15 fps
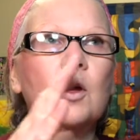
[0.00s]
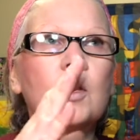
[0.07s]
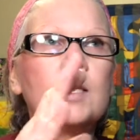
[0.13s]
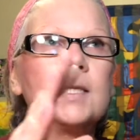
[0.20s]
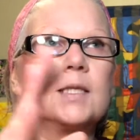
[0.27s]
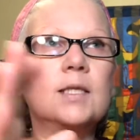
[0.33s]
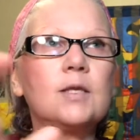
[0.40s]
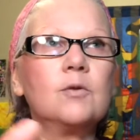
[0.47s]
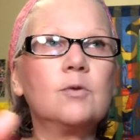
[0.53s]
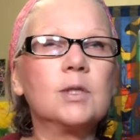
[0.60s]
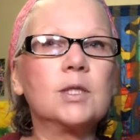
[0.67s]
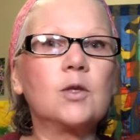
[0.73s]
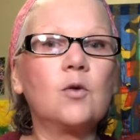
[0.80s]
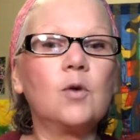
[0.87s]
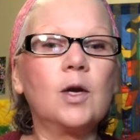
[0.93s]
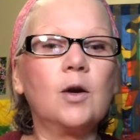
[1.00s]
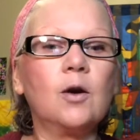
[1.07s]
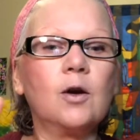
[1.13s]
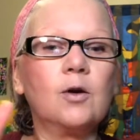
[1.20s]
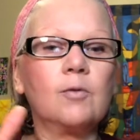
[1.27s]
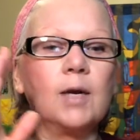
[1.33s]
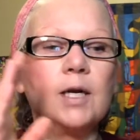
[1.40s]
see what's going
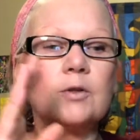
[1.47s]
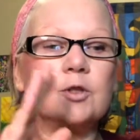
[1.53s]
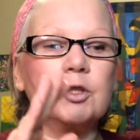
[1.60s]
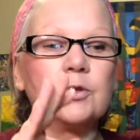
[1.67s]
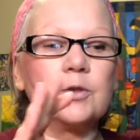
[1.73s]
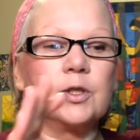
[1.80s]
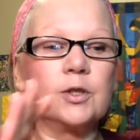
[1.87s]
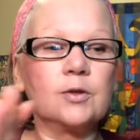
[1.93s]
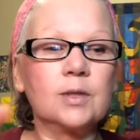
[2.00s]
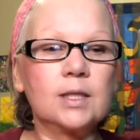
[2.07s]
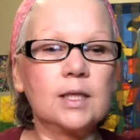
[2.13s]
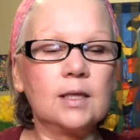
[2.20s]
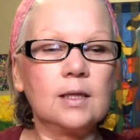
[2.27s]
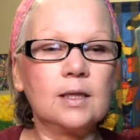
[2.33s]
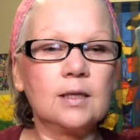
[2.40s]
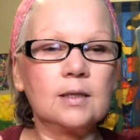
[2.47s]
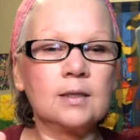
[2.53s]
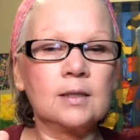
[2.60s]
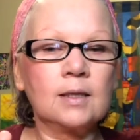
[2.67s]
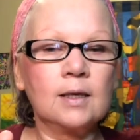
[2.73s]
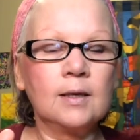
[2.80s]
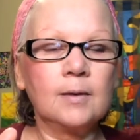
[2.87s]
on around you, and you'll see things.